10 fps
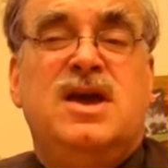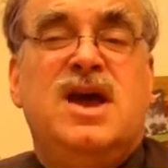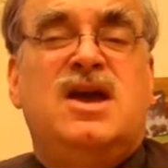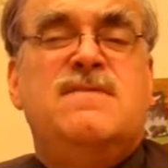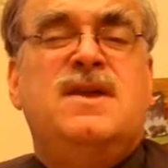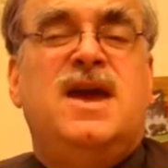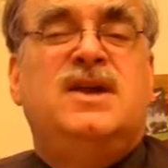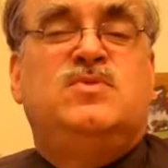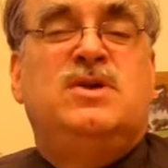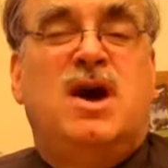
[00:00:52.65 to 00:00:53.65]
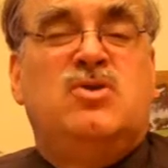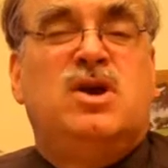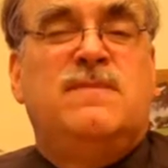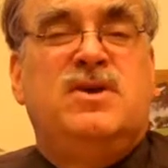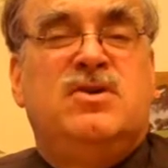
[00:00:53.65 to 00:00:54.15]
and communicates with other
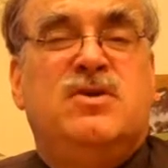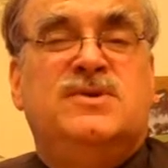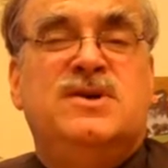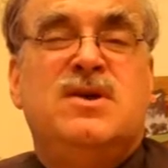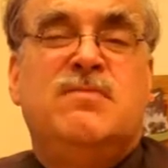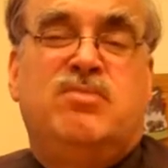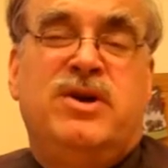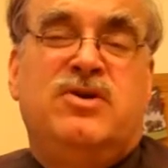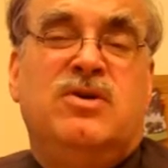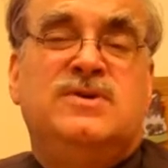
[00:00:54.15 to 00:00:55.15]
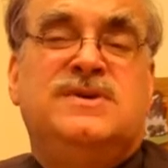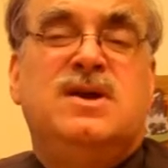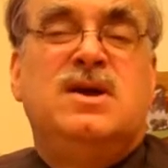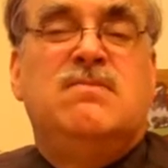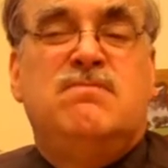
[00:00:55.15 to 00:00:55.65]
computers, printers,
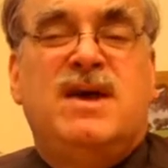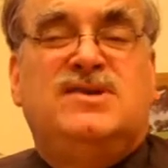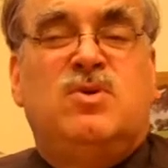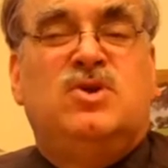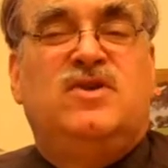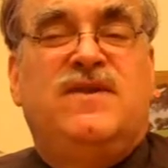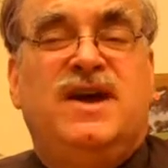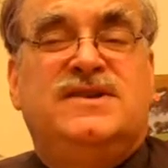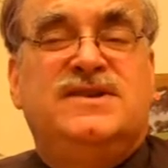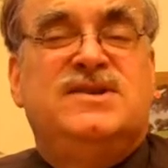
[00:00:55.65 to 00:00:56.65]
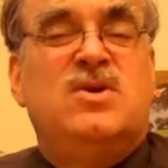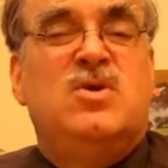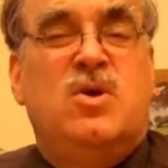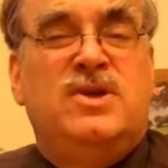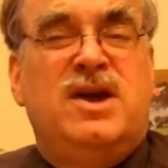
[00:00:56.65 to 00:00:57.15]
mass storage devices,
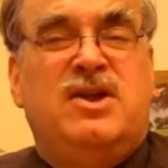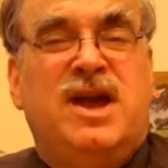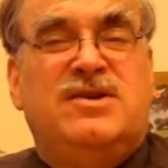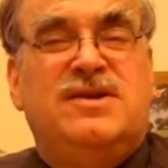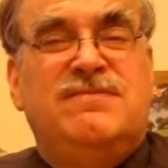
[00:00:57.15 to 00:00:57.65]
or the internet.